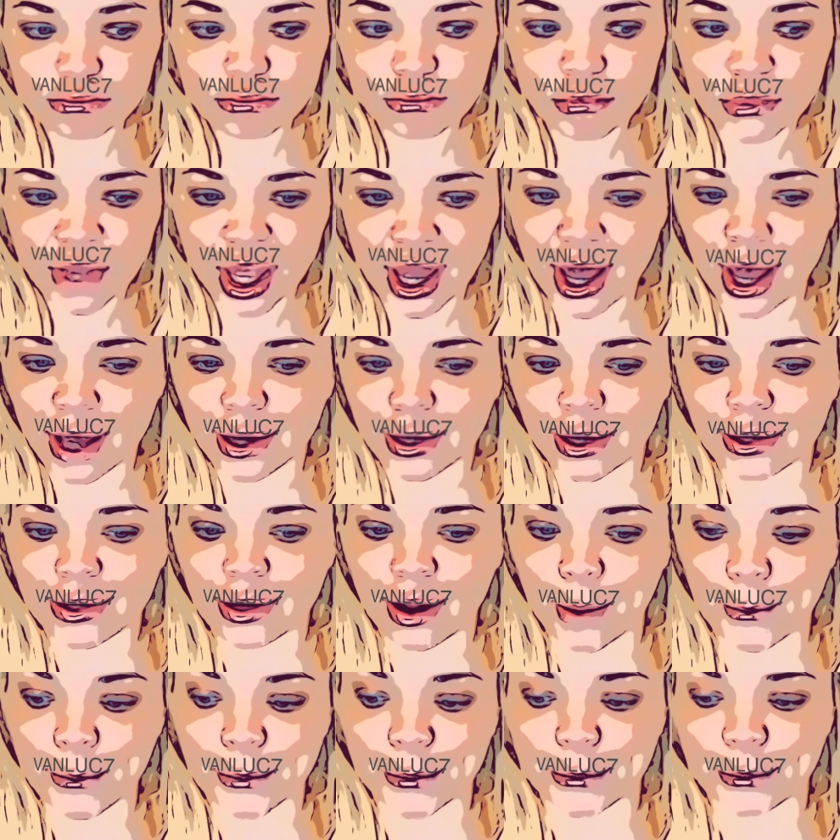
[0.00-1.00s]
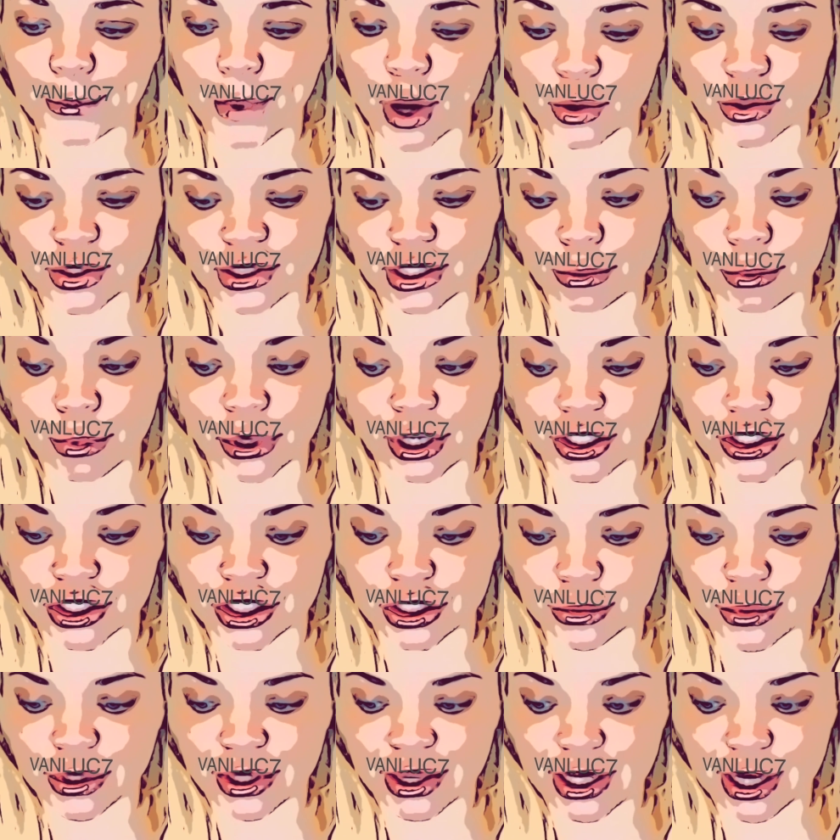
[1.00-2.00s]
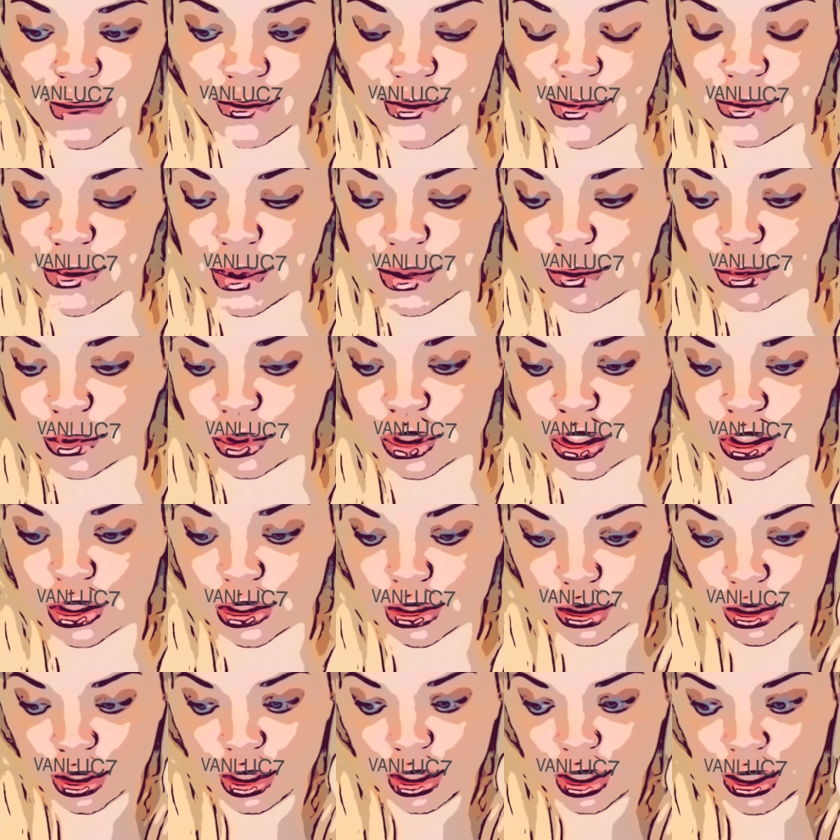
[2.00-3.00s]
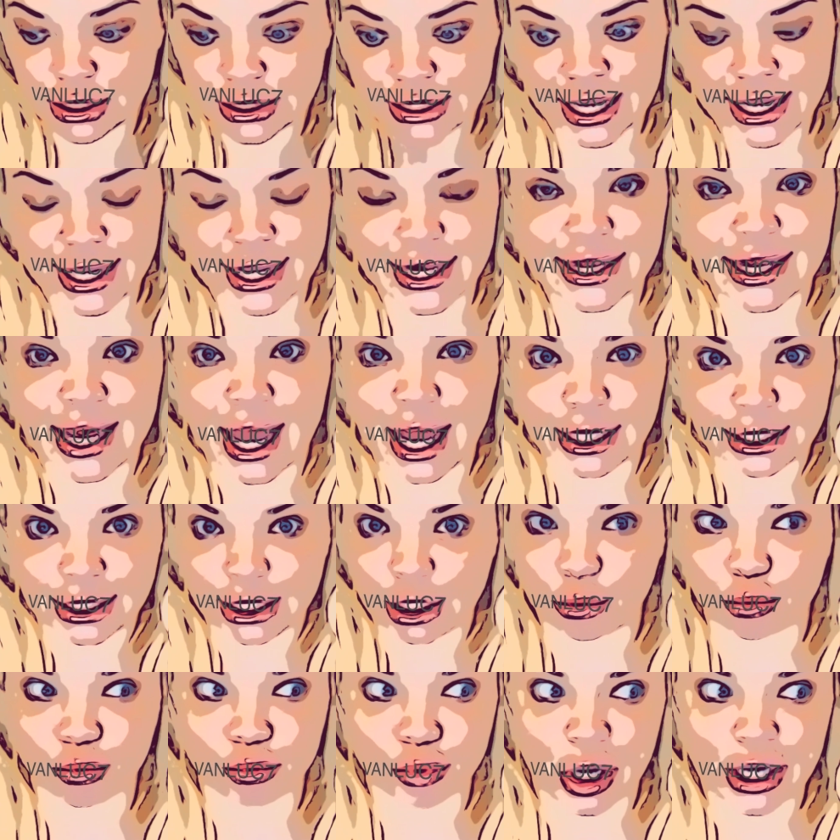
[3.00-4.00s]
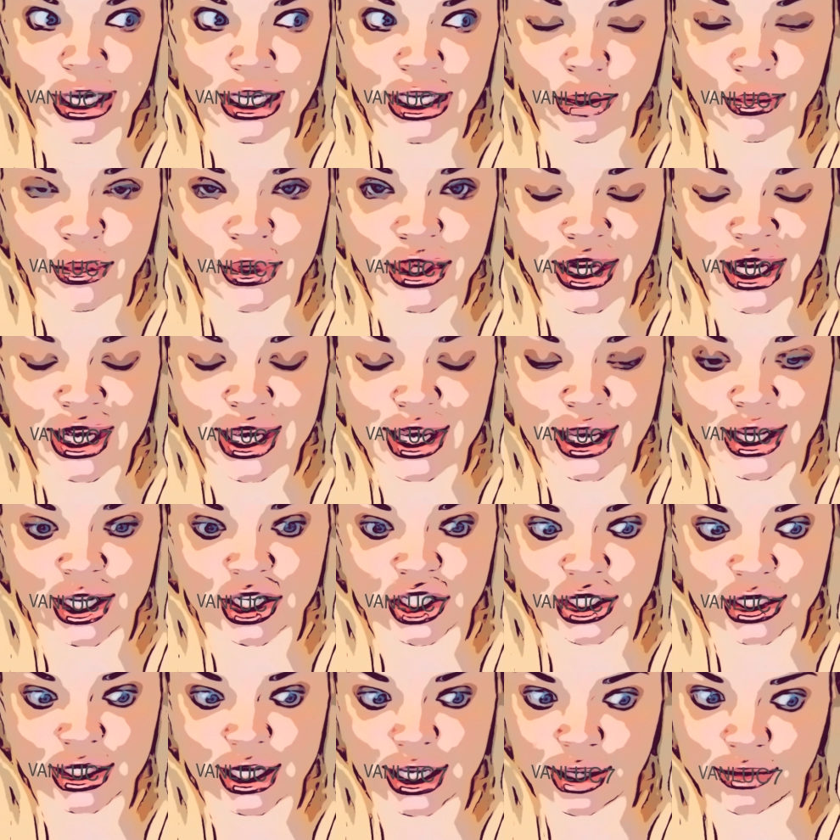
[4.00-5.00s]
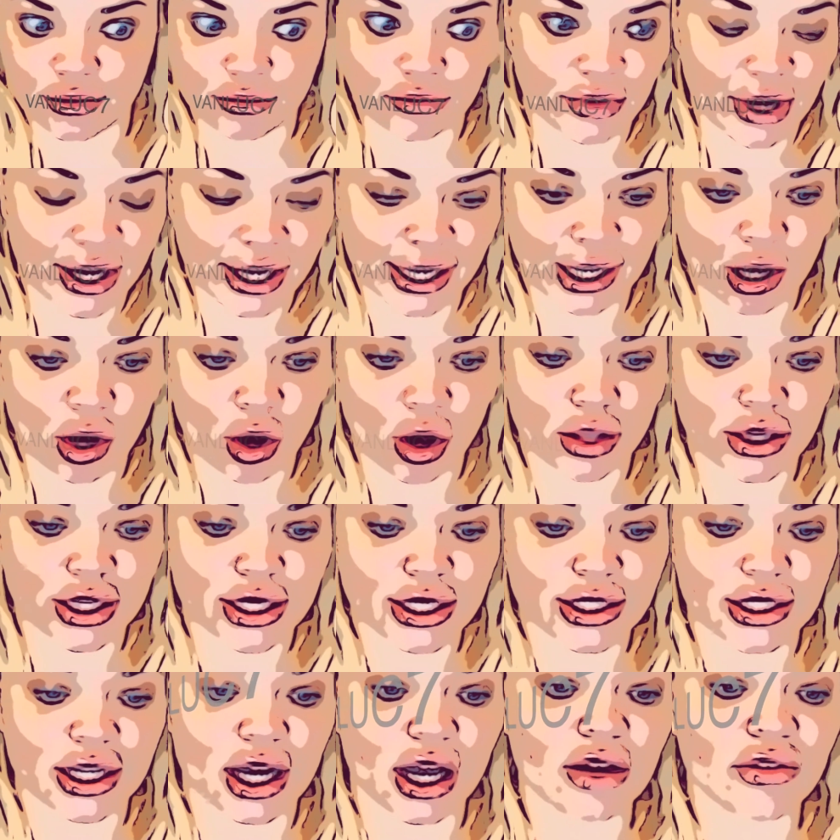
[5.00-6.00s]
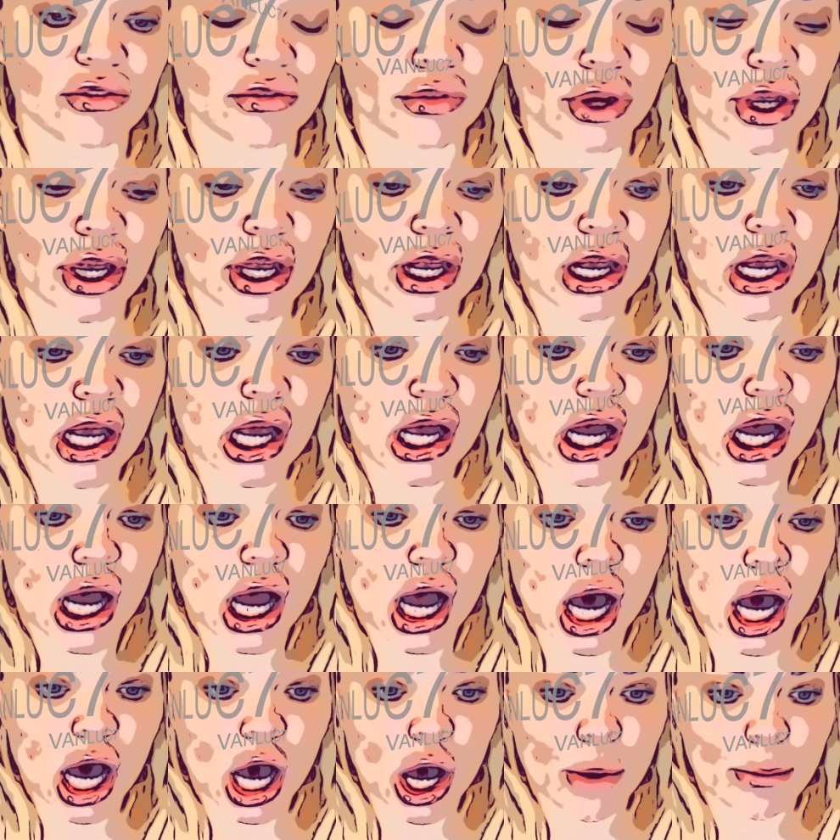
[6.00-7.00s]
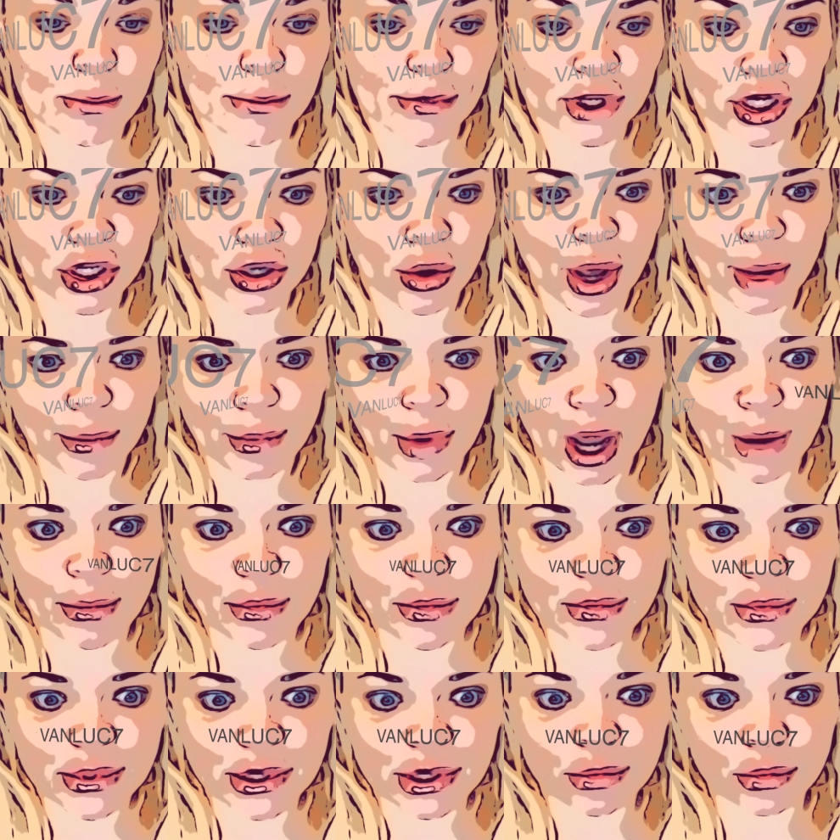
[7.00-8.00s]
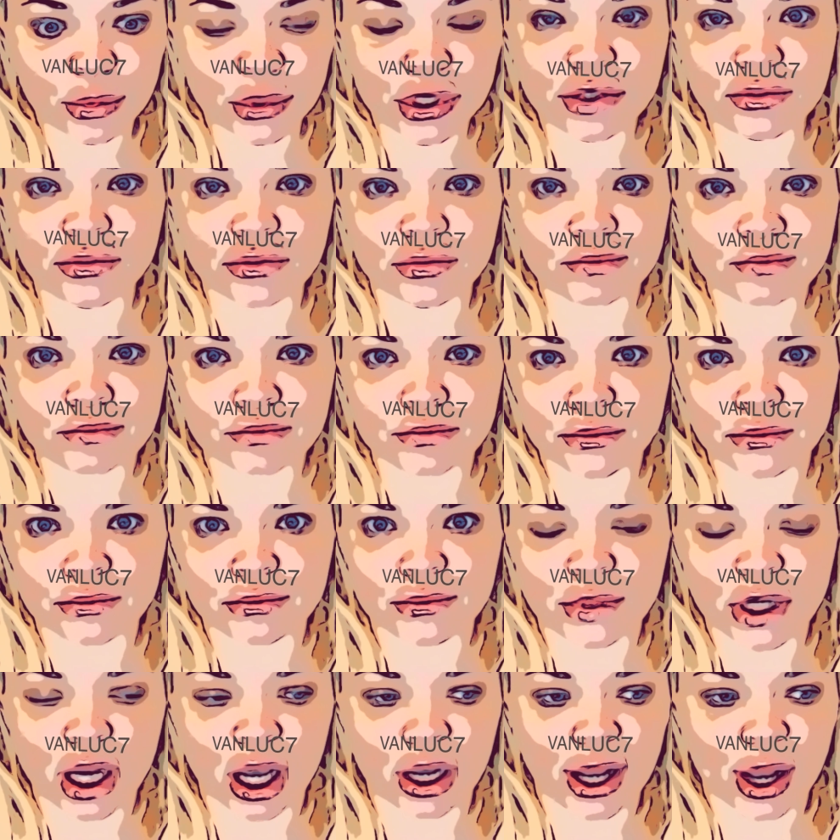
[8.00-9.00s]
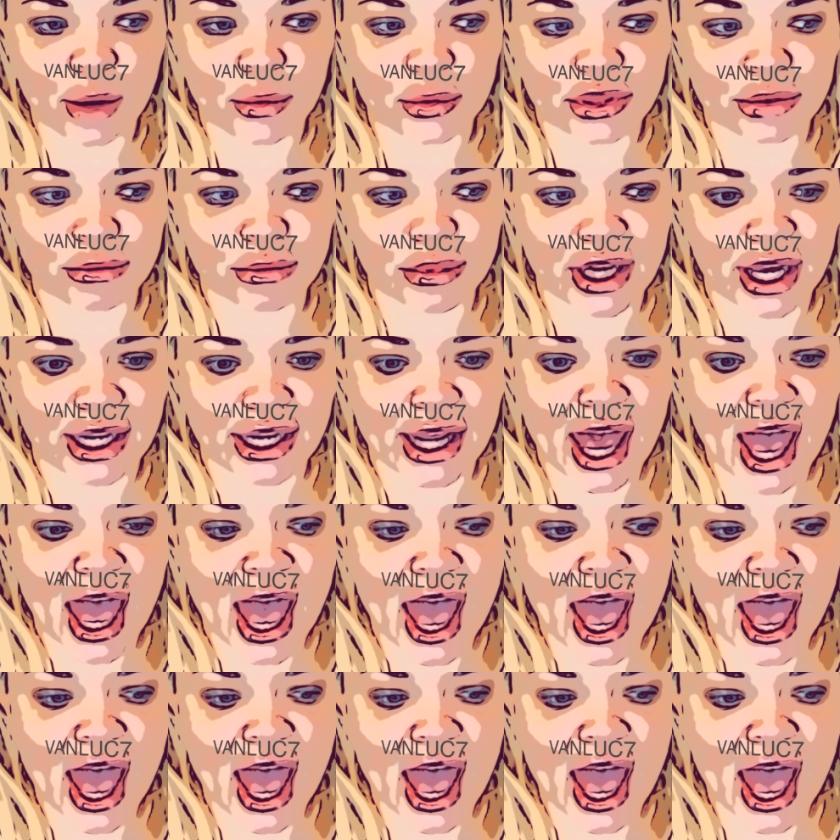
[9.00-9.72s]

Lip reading: had I not posted a picture with him and people just taking that and like running with it and just like finding out all this stuff, you know, I probably would have hung out with him again.